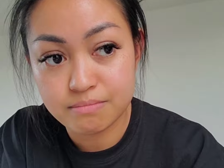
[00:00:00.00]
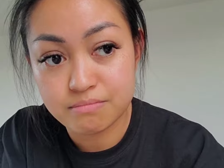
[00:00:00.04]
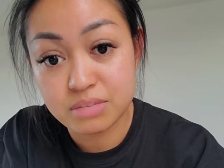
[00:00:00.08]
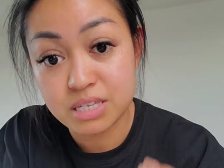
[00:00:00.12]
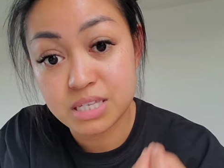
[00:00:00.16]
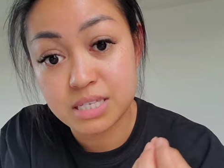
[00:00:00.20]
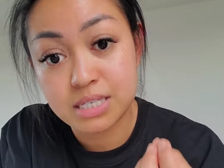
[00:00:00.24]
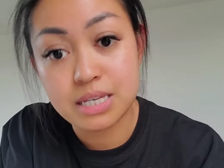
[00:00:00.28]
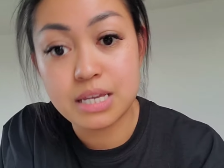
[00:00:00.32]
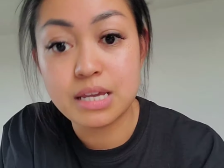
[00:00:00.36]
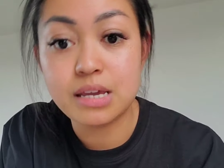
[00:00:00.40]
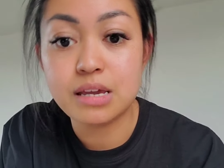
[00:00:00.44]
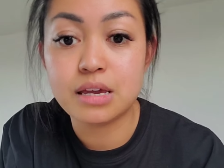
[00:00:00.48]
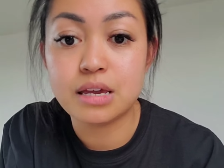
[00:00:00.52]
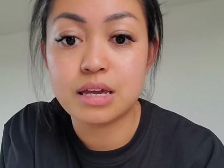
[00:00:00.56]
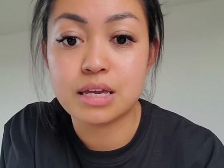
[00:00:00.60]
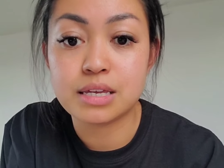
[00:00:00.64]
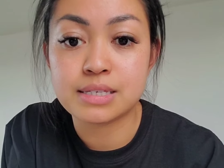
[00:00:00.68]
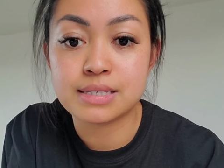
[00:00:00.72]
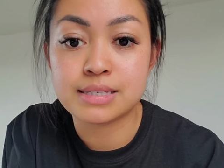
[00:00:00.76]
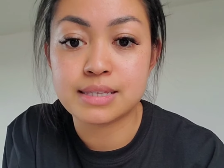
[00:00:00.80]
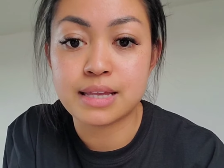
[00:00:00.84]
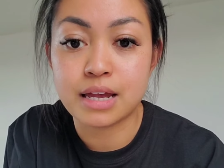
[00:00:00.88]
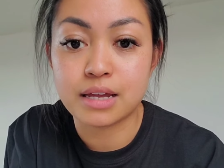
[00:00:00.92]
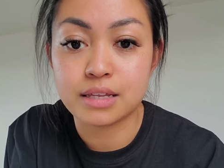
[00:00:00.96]
see
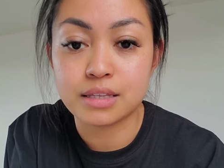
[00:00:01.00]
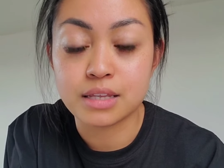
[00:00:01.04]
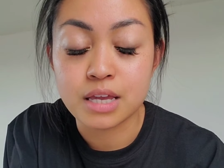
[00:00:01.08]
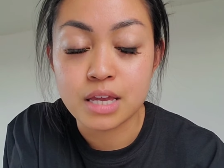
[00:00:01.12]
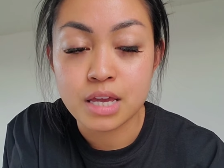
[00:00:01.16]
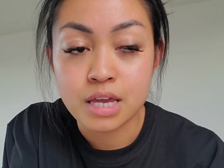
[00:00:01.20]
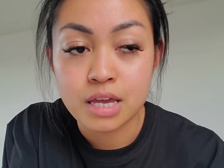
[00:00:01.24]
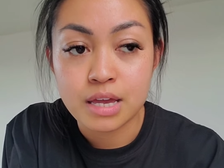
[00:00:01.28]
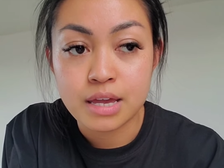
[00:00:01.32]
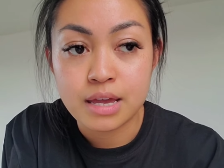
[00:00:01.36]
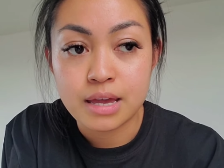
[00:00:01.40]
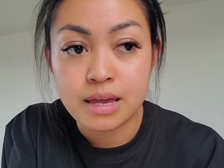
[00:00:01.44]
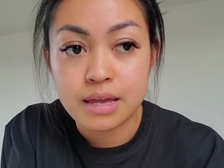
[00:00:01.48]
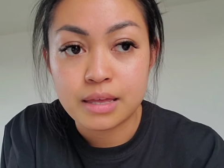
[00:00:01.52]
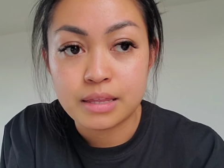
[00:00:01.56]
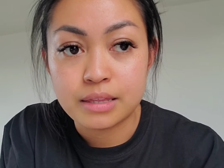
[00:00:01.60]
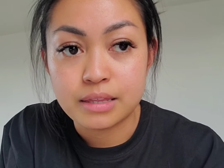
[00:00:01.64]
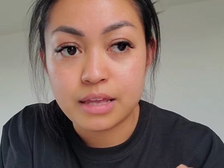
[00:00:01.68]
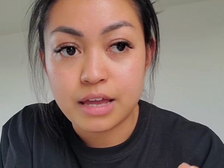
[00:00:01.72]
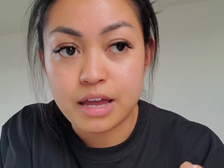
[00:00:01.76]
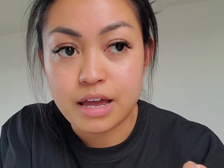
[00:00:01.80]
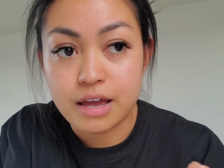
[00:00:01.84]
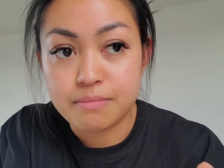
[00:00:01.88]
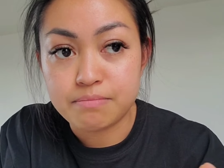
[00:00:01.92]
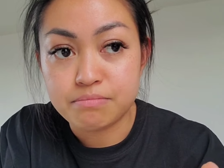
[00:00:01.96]
is that
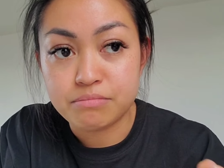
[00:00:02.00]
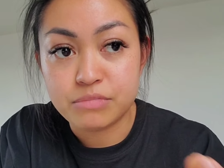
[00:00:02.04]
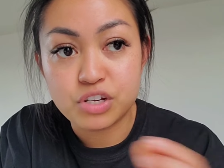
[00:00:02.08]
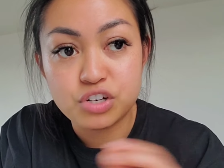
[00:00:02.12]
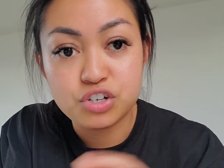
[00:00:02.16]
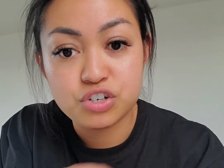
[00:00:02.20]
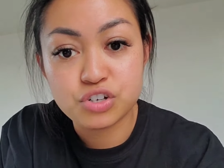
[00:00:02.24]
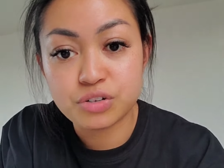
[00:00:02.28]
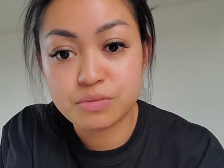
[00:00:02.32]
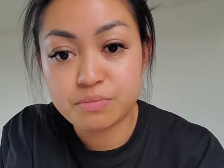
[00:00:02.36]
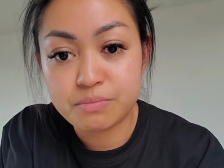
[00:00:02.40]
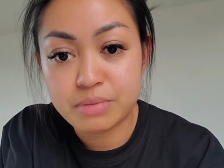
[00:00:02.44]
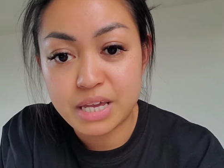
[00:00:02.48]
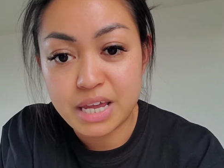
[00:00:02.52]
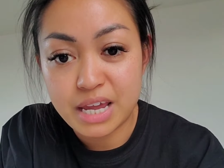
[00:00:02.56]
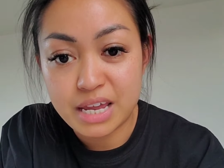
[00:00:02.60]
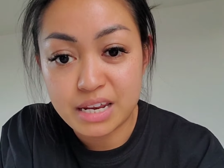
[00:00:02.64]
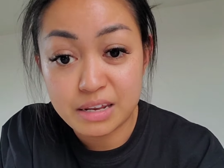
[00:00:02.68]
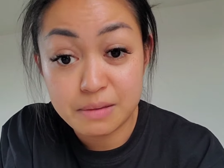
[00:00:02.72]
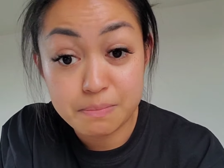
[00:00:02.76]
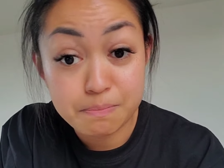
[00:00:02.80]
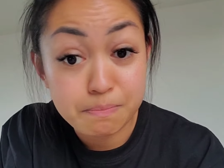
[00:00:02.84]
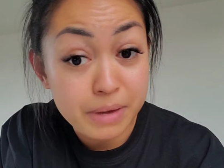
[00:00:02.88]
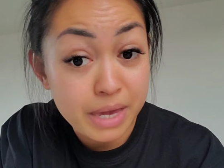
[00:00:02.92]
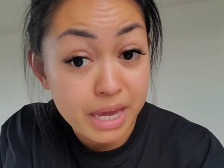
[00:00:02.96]
there shouldn't be
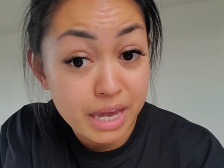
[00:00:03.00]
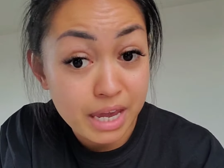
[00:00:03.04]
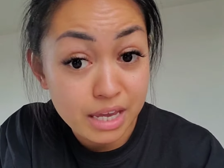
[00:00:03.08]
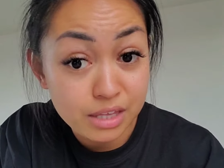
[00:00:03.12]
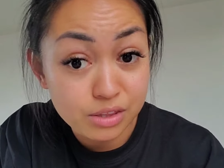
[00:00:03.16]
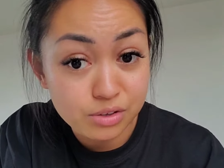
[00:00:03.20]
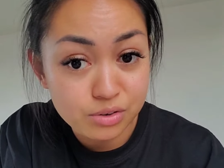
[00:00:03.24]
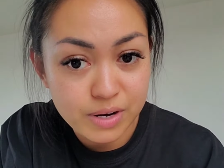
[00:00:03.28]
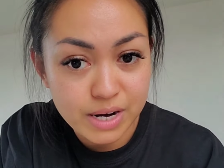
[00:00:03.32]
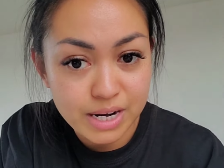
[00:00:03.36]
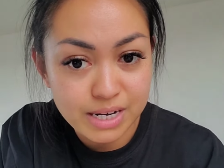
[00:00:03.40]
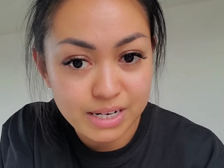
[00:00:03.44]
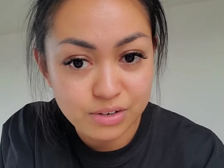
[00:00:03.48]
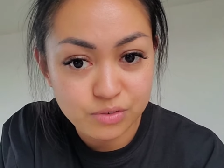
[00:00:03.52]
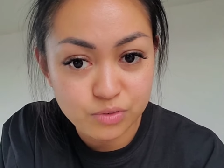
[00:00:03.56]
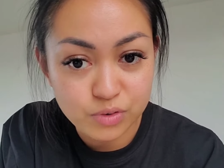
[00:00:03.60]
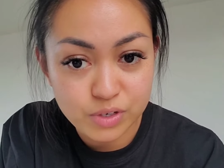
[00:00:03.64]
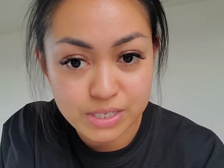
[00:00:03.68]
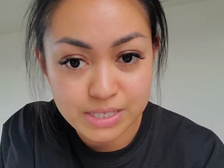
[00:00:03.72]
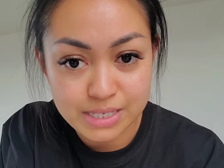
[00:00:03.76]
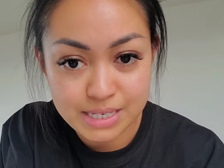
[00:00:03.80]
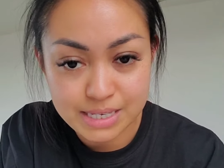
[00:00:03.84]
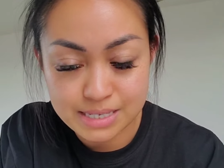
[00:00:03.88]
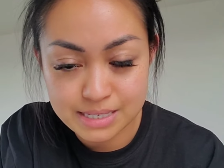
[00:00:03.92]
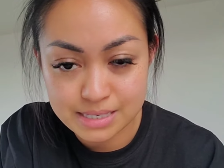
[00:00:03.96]
any pain or any
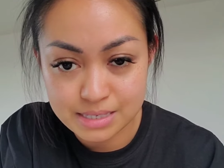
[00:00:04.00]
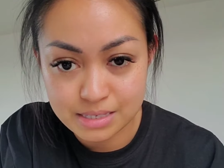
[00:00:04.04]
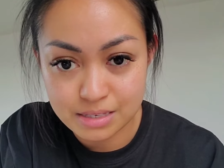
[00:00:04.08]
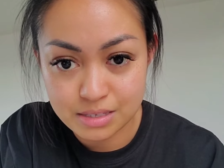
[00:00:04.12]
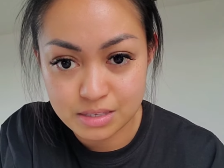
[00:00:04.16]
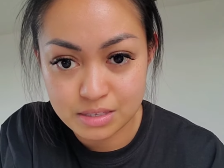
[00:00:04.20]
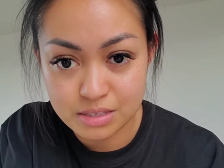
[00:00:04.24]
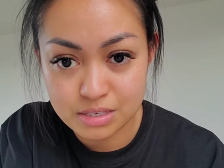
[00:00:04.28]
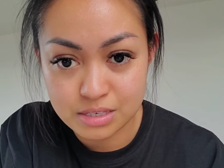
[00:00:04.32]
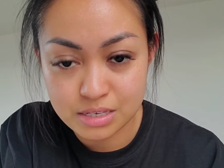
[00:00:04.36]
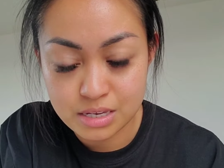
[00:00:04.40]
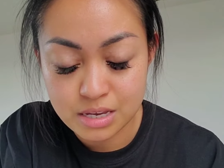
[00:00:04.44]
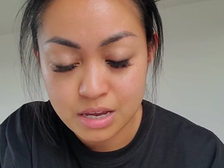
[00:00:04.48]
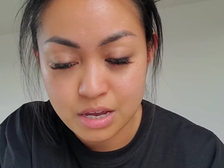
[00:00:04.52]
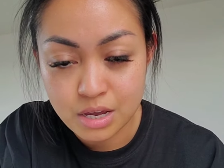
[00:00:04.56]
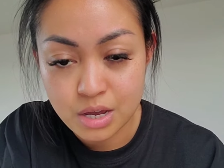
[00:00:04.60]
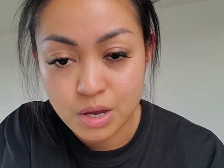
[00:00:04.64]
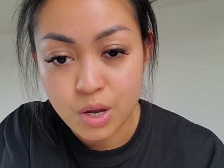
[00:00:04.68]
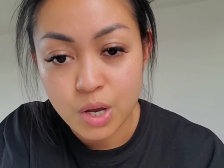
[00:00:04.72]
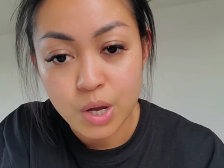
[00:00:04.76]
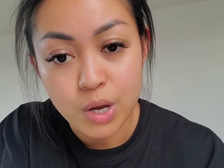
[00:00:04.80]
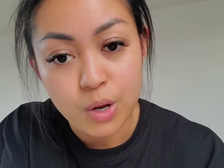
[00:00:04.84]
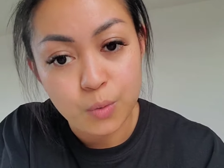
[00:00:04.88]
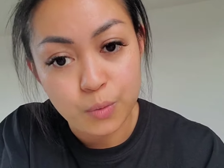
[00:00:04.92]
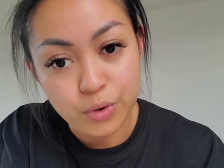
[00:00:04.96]
resistance
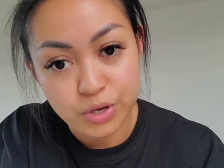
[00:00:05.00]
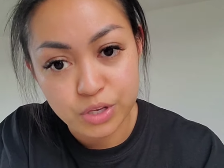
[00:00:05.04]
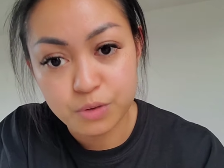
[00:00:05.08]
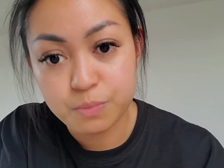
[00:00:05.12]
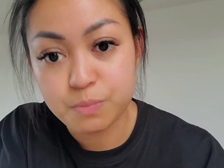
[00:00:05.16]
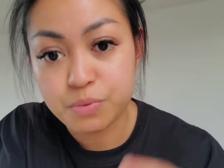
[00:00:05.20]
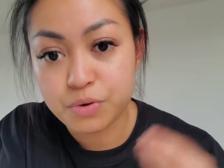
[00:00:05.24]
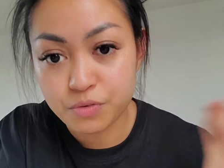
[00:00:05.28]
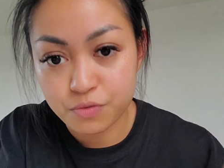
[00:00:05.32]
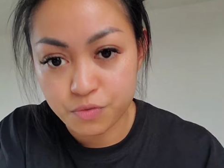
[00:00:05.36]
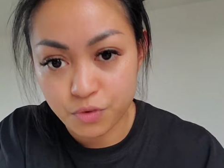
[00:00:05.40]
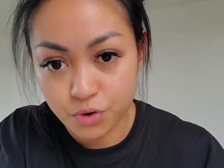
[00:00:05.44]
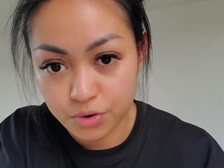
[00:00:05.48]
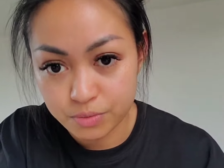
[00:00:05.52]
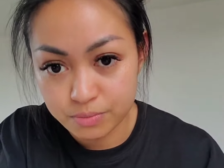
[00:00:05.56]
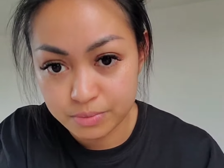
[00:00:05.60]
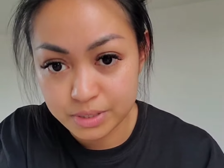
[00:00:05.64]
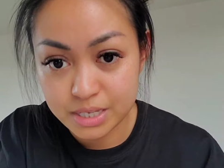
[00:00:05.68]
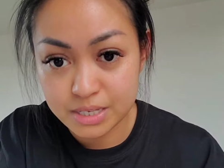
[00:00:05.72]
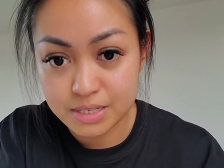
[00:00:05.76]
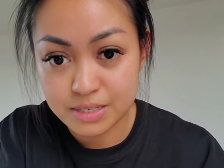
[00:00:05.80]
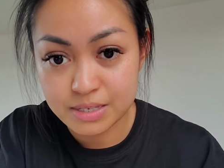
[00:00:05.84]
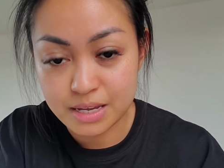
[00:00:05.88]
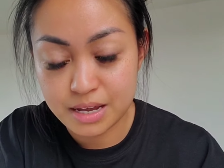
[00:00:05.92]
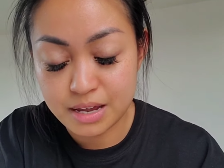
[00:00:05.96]
when you perform
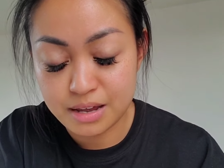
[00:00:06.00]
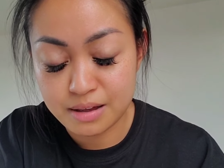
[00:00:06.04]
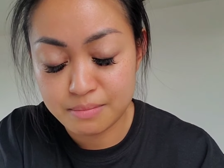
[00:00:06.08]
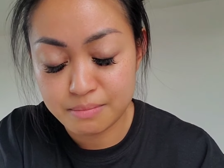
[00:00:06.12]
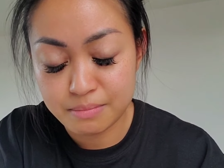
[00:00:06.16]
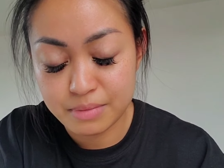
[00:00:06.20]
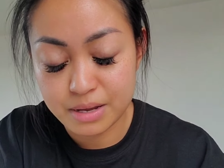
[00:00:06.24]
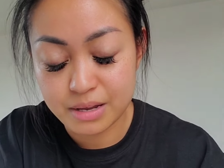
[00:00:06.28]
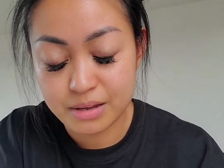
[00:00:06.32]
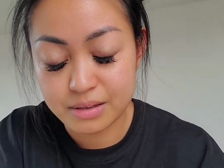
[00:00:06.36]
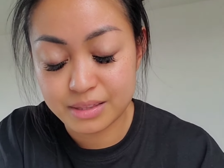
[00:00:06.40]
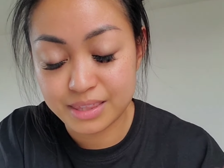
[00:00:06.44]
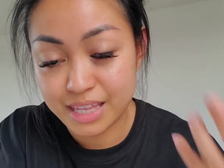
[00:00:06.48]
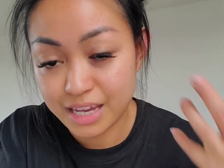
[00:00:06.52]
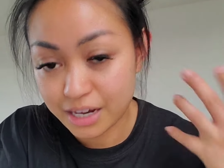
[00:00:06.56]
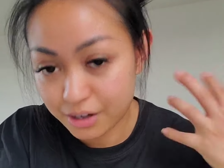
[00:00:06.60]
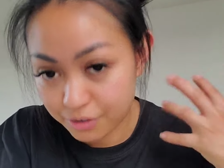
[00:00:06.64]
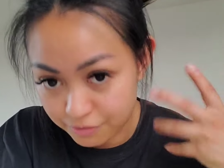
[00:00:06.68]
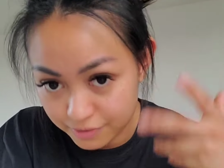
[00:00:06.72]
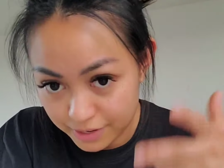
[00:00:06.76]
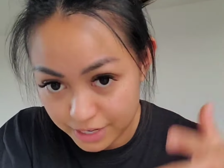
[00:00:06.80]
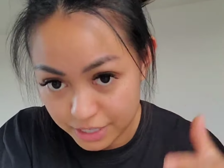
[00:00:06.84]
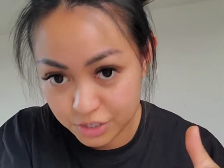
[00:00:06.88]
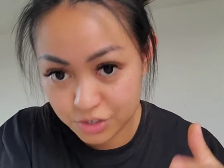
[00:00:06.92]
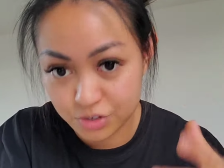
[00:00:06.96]
this neck
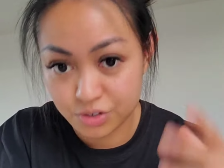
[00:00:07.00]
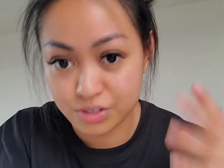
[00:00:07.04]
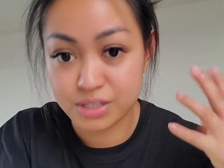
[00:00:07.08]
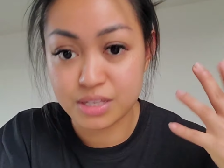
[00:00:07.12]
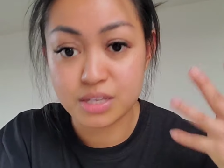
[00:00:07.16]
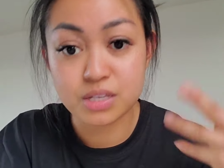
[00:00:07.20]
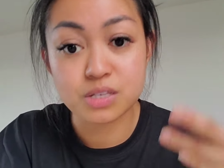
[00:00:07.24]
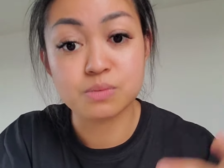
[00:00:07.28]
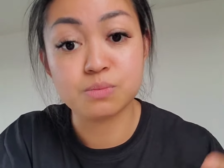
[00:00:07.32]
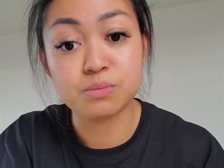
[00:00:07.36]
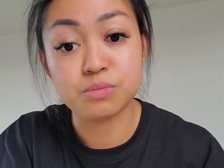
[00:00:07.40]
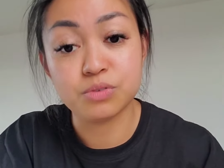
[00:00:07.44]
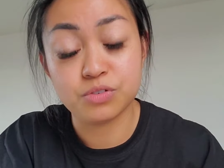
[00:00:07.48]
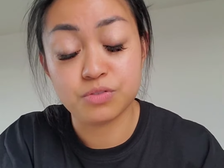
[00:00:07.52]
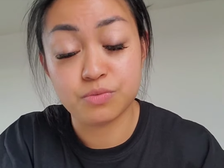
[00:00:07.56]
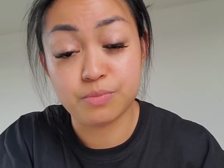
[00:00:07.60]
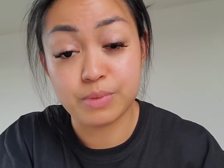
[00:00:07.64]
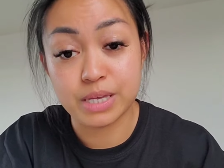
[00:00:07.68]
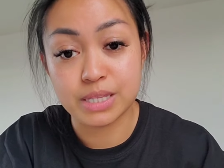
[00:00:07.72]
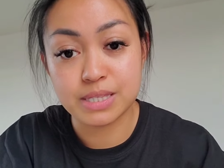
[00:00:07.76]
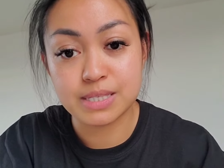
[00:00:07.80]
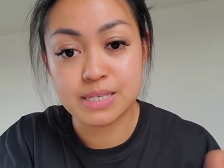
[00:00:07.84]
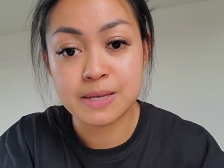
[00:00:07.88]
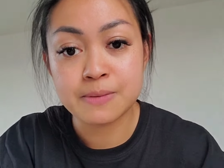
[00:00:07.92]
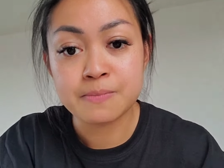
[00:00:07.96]
flexion, this
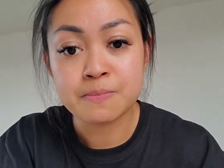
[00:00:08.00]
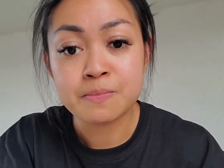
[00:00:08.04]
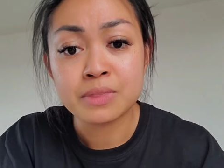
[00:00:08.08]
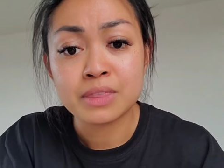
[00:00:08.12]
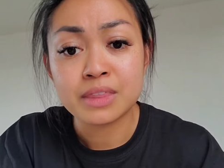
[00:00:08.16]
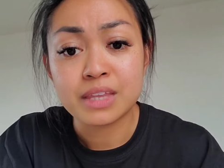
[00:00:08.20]
movement.